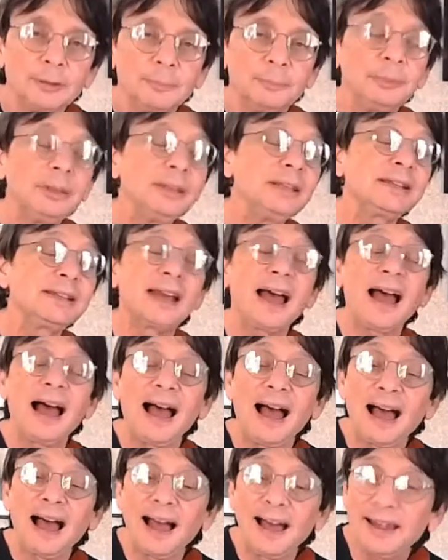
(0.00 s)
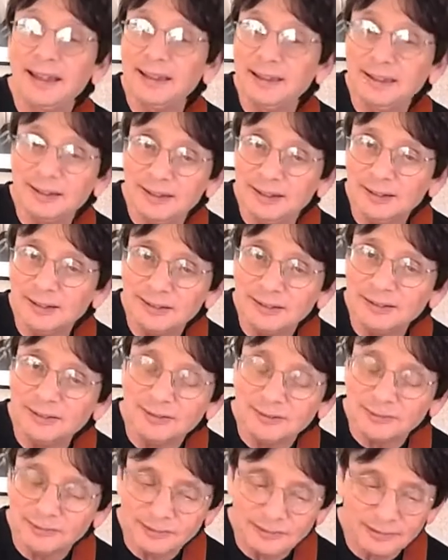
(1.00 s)
Be kind,
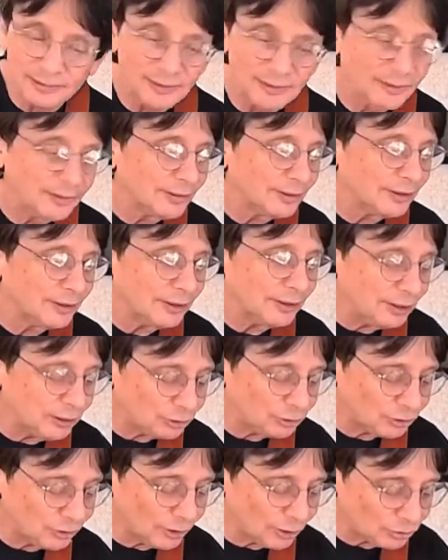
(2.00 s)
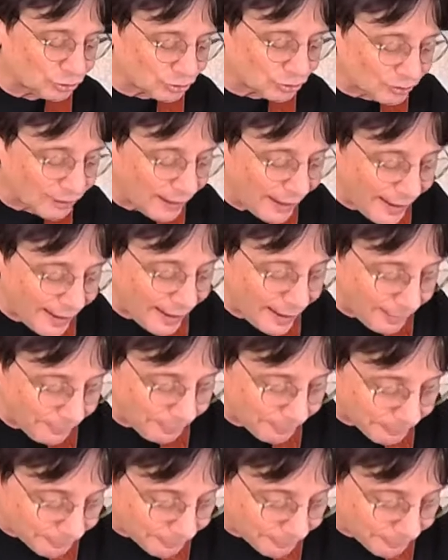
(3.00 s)
it's a snap.